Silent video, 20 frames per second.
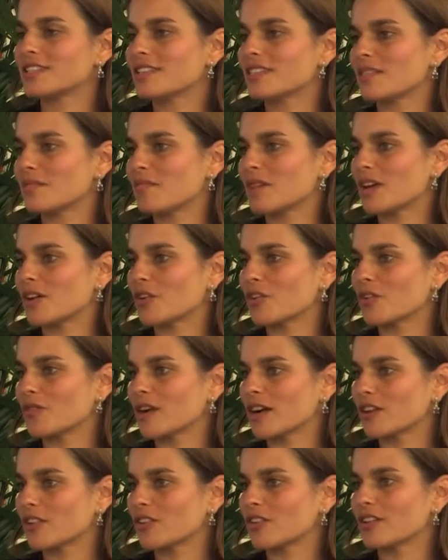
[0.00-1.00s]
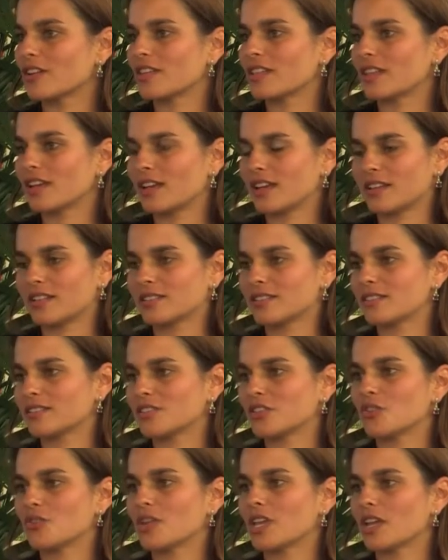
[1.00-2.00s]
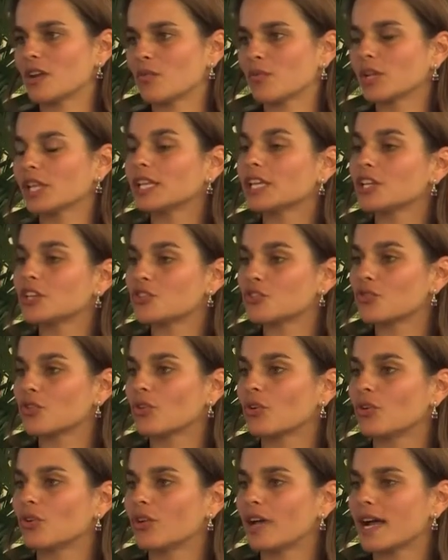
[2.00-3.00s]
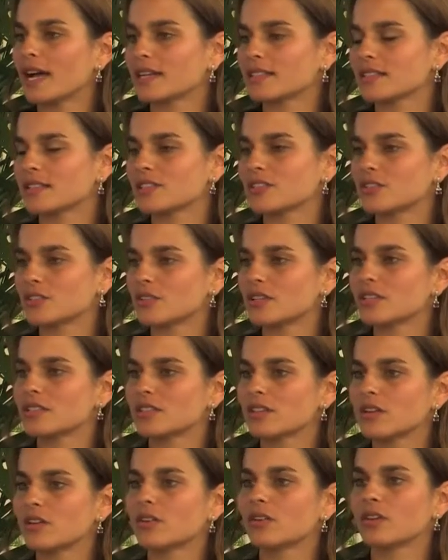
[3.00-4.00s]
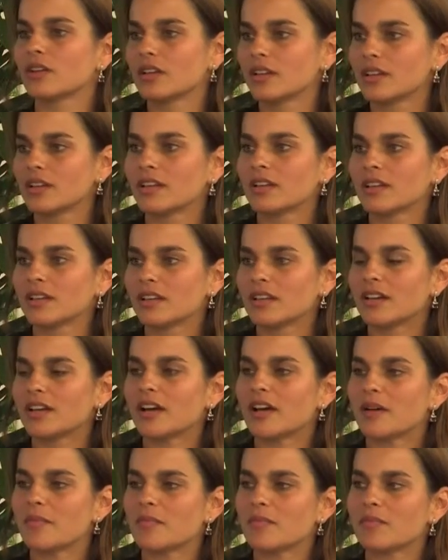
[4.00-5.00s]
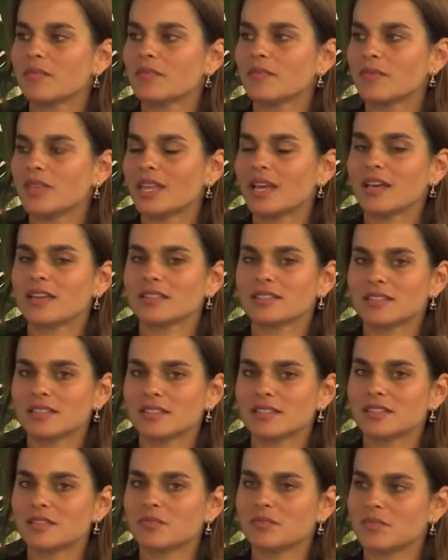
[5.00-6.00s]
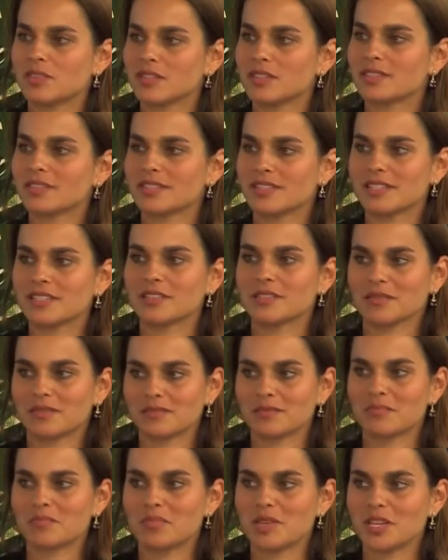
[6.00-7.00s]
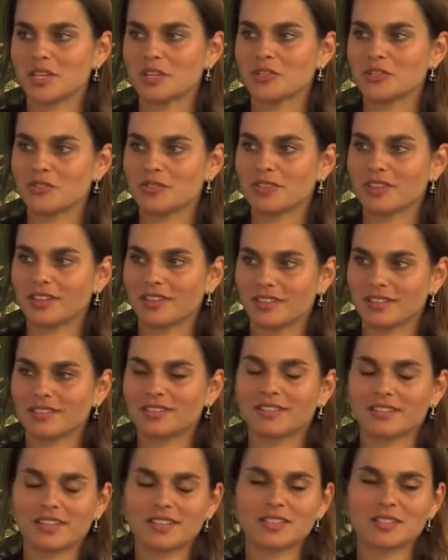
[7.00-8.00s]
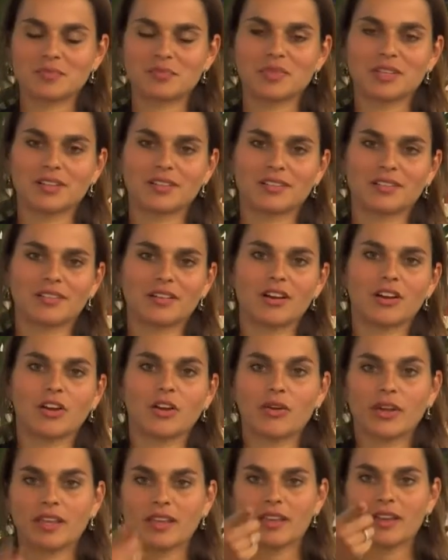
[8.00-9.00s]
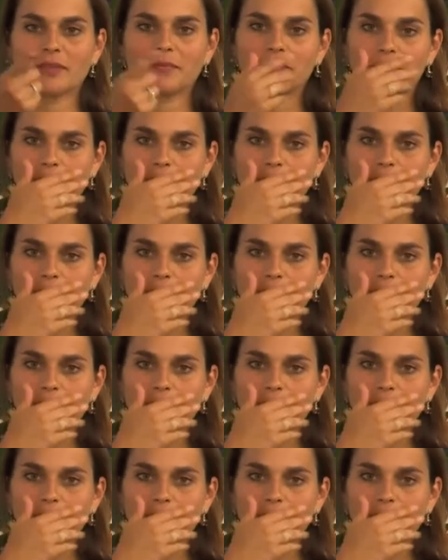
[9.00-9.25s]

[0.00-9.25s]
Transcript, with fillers: in the medical record, and then it's you can't really control access to it. So, um, yes, this is this that's a big issue that has been ongoing. Yeah.